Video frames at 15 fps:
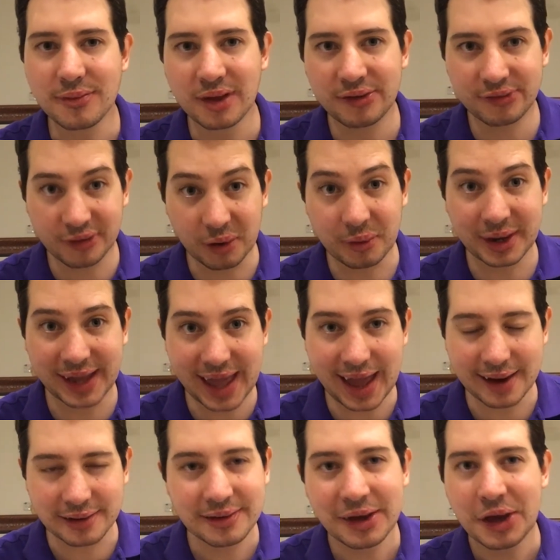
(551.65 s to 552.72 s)
So
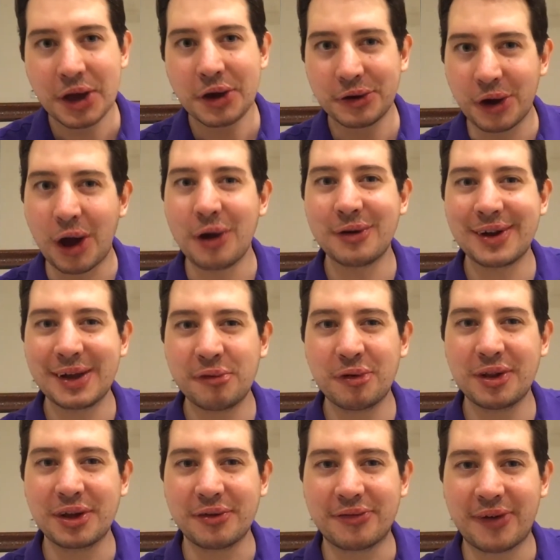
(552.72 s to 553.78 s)
again, not only
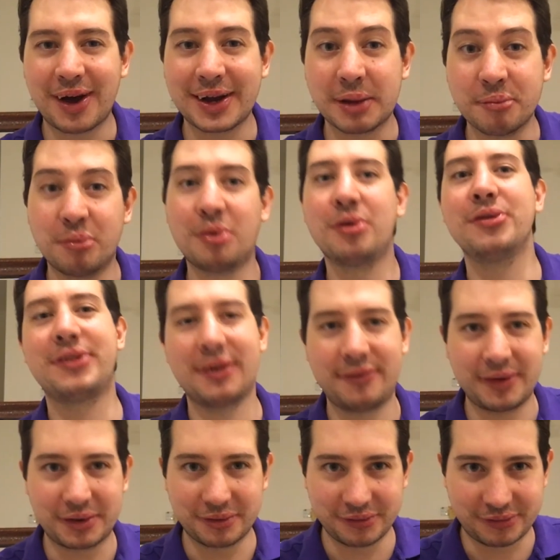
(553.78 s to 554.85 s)
will you find it more
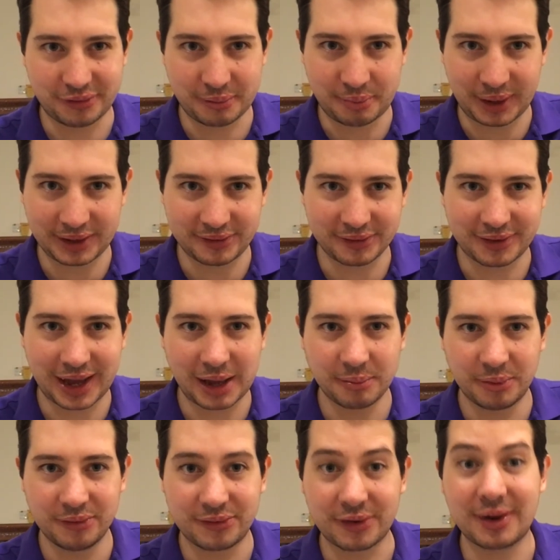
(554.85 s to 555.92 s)
difficult to replace your
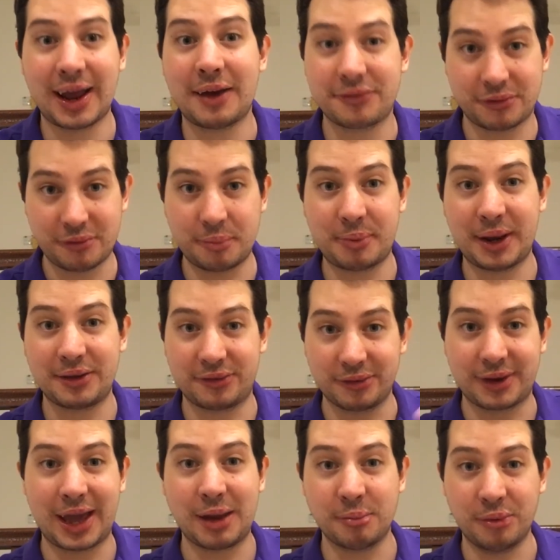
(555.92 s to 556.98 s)
cables, you'll have to replace your
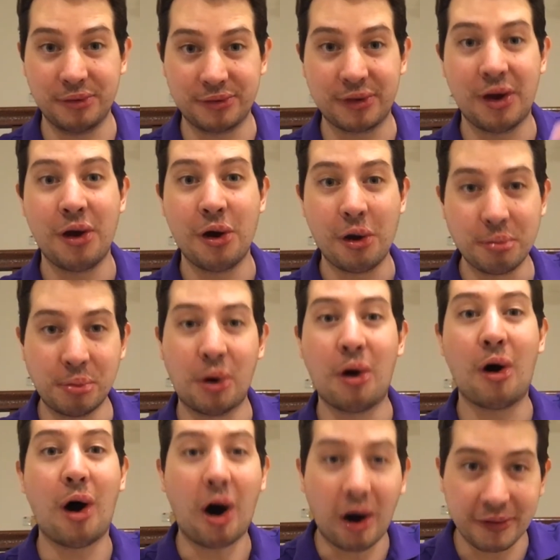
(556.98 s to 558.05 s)
cables more
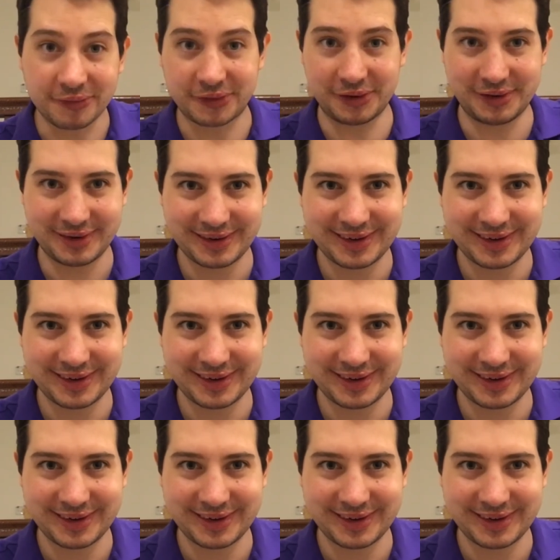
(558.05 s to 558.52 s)
often.